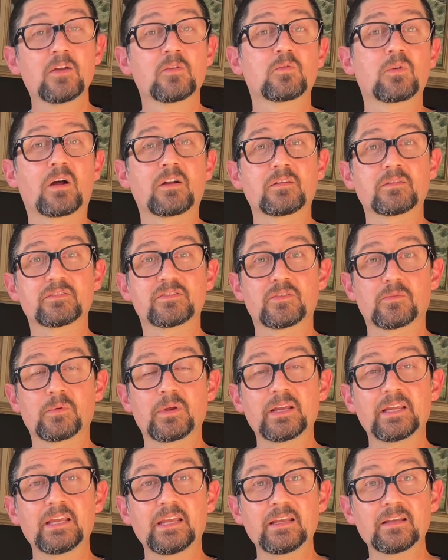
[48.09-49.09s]
Ronald
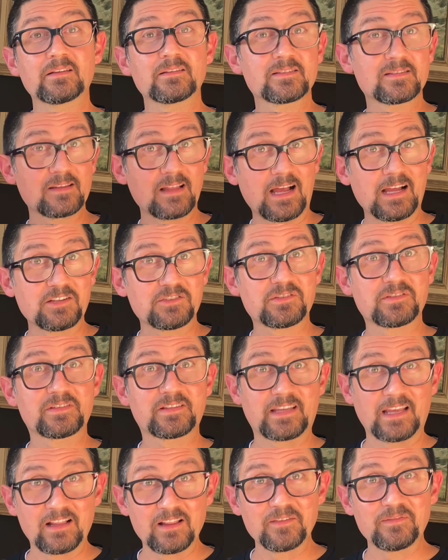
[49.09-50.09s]
Dzerigian /
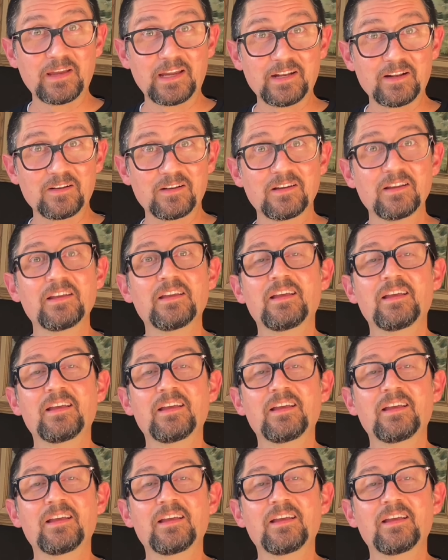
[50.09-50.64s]
Skelevator.